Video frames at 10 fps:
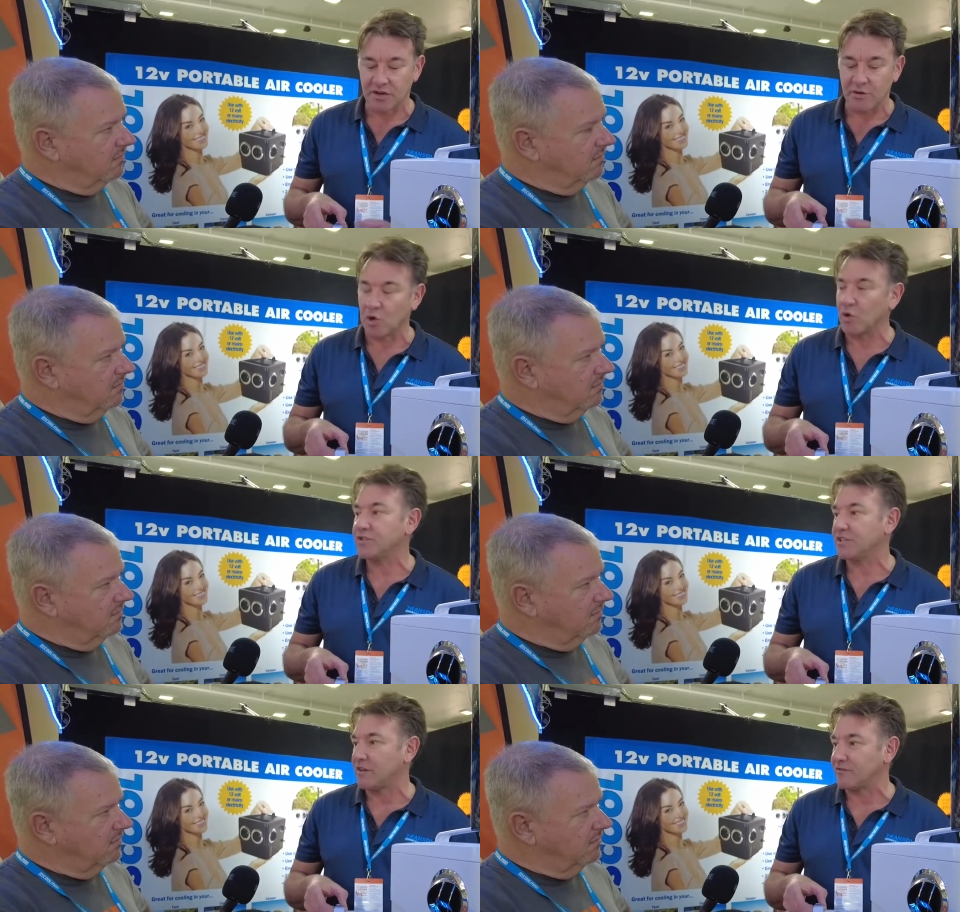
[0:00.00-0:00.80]
Speaker 1: know,
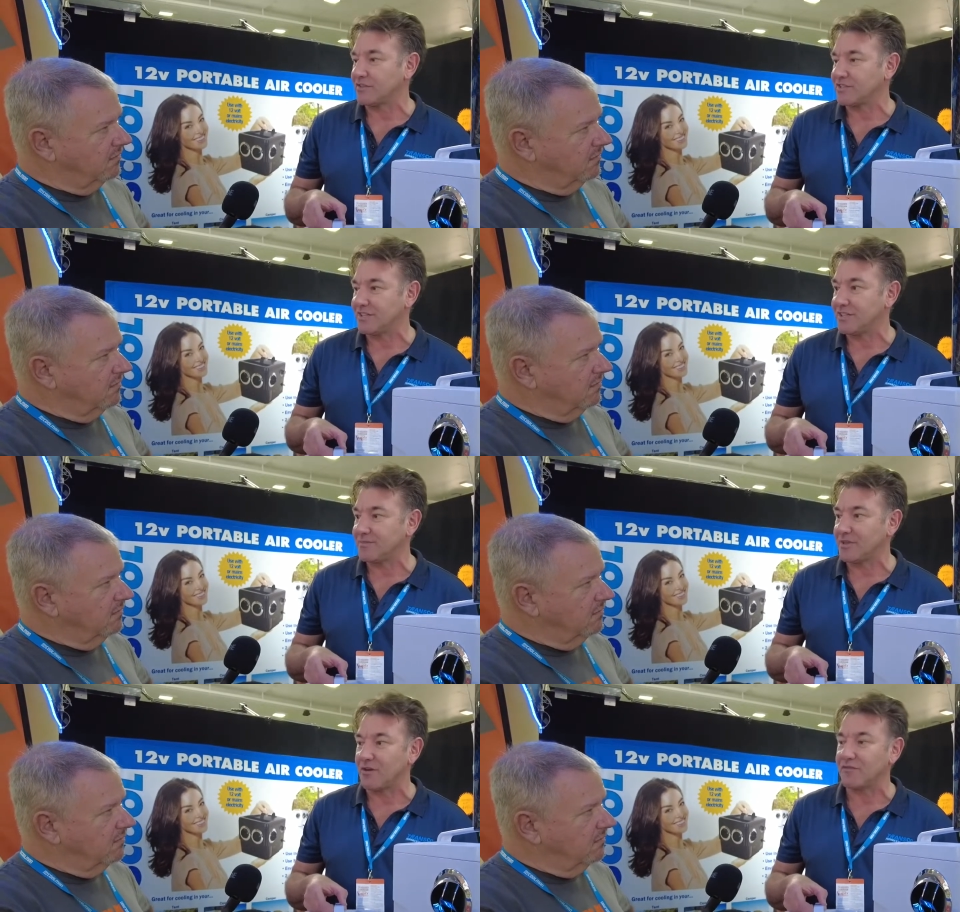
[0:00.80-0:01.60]
godsend for sleep.
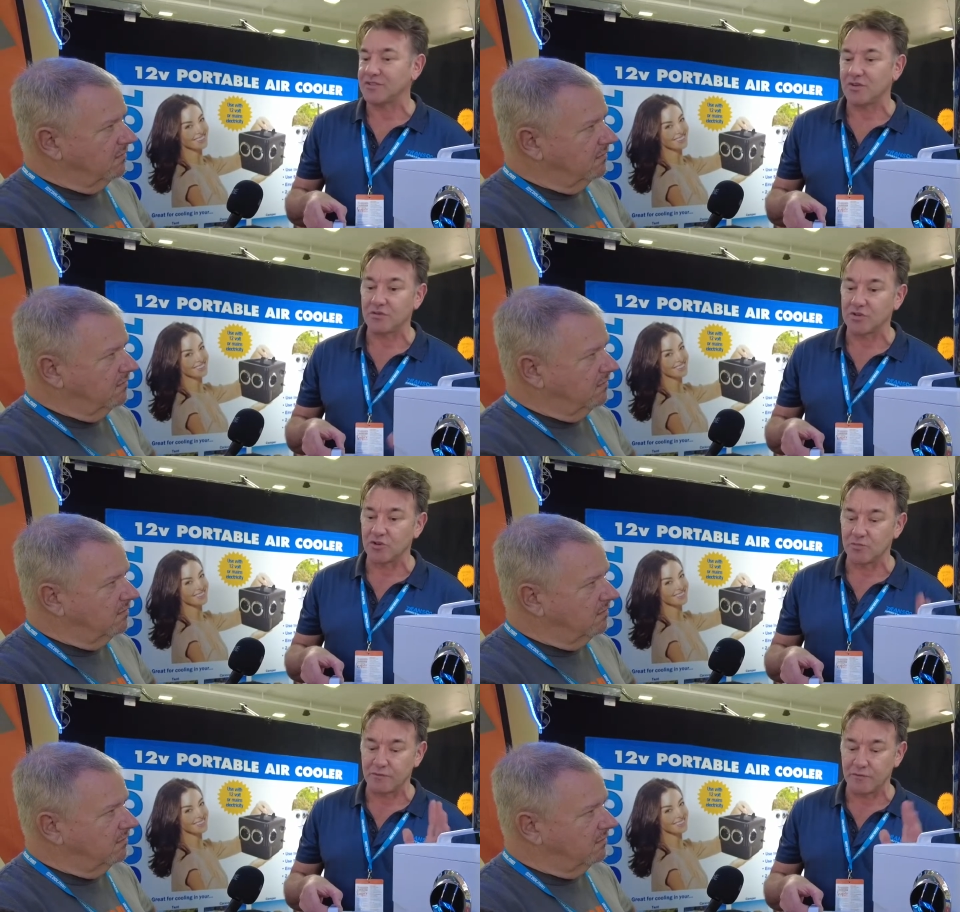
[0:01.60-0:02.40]
You know, if it's hot or humid,